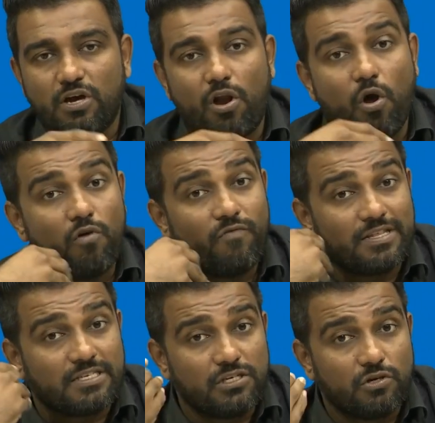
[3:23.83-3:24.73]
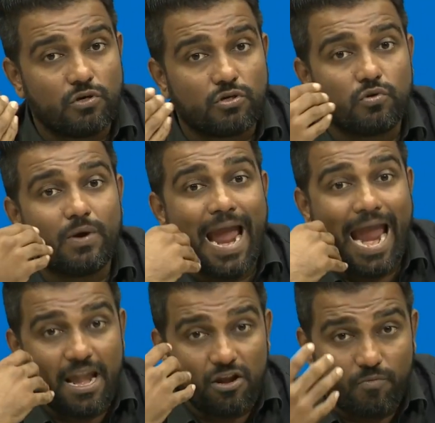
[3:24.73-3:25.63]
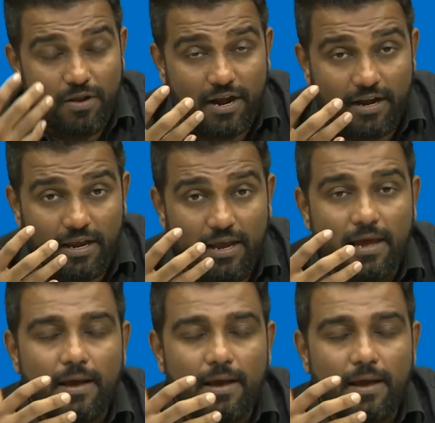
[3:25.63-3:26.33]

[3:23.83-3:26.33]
along with CO2 and humidity